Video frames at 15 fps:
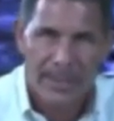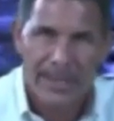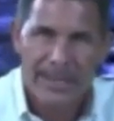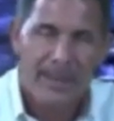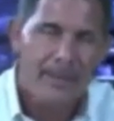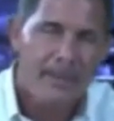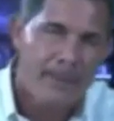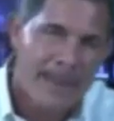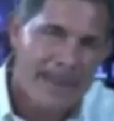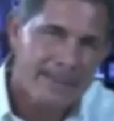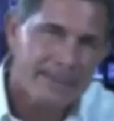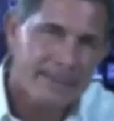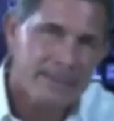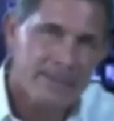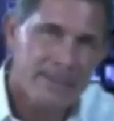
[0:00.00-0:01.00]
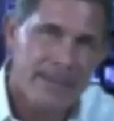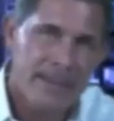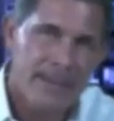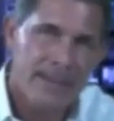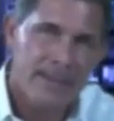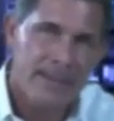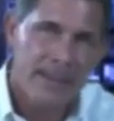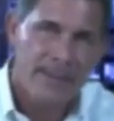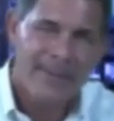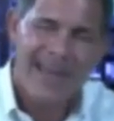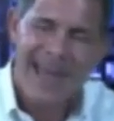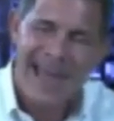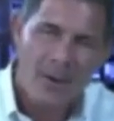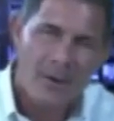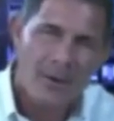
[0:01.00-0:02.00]
It amazes me
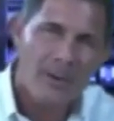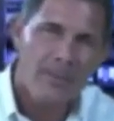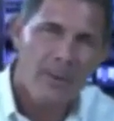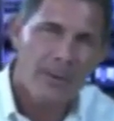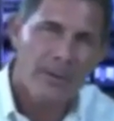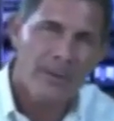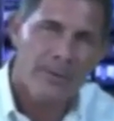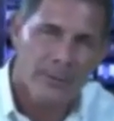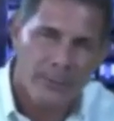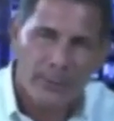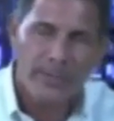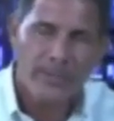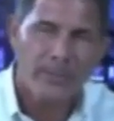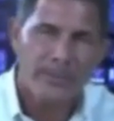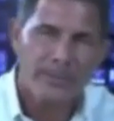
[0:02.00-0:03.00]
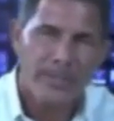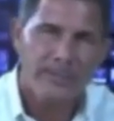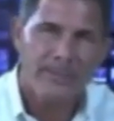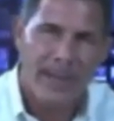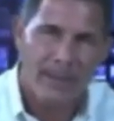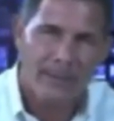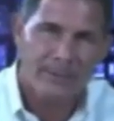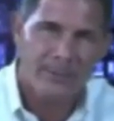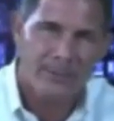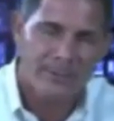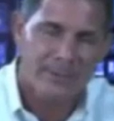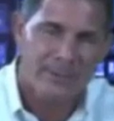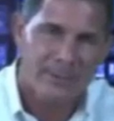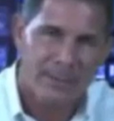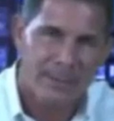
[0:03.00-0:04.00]
that how come only 30% of households
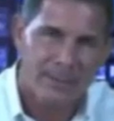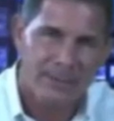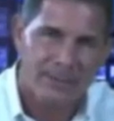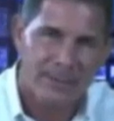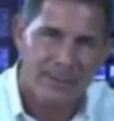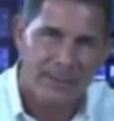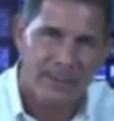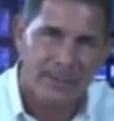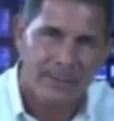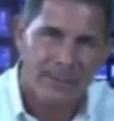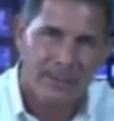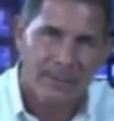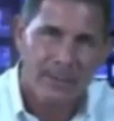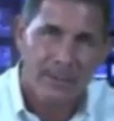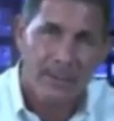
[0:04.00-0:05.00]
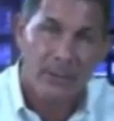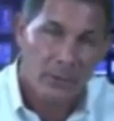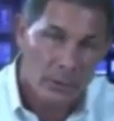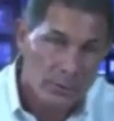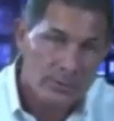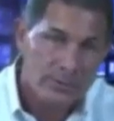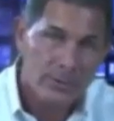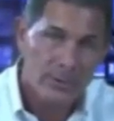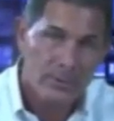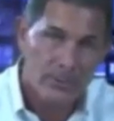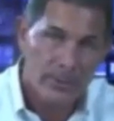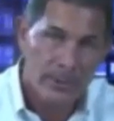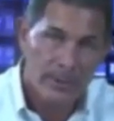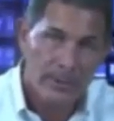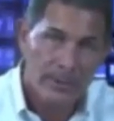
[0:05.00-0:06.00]
in this country use
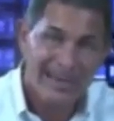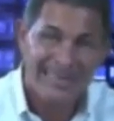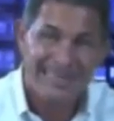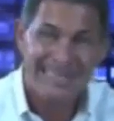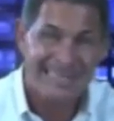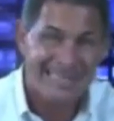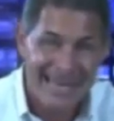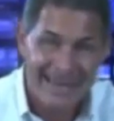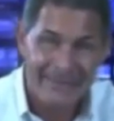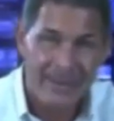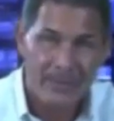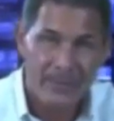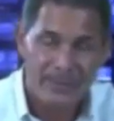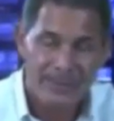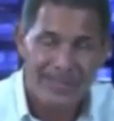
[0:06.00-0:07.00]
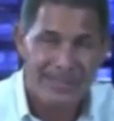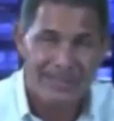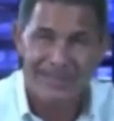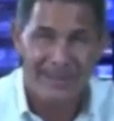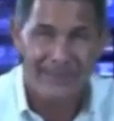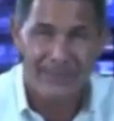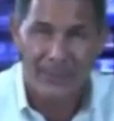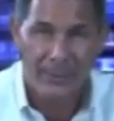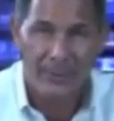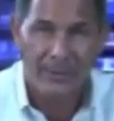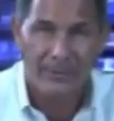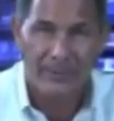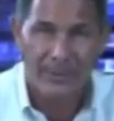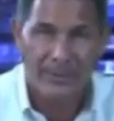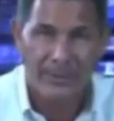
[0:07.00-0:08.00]
turmeric and 70% has never heard
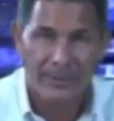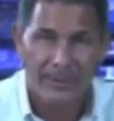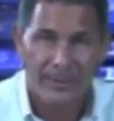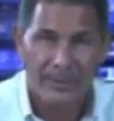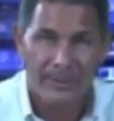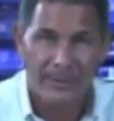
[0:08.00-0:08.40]
of it?